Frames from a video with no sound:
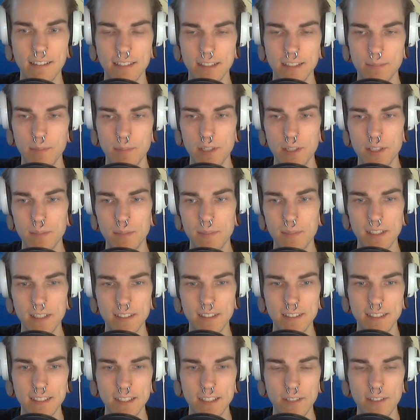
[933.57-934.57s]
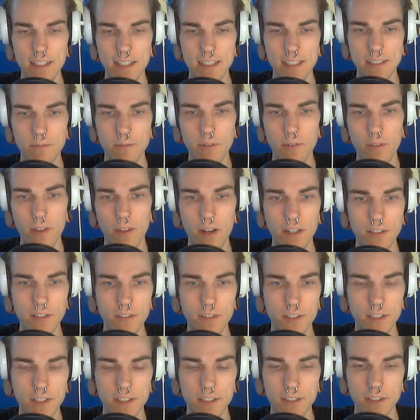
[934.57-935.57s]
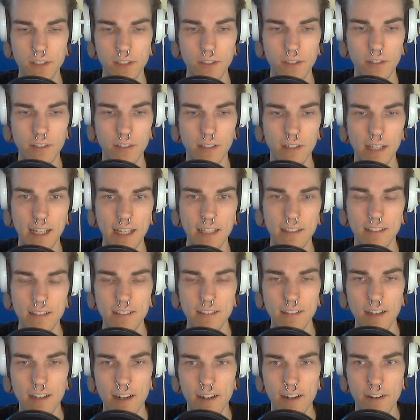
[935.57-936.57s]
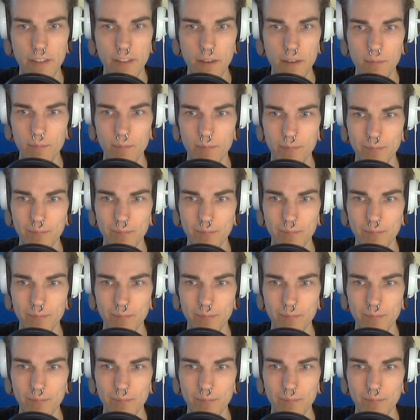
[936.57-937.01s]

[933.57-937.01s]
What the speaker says: especially because it's so easy with her to just Q on lane and R them.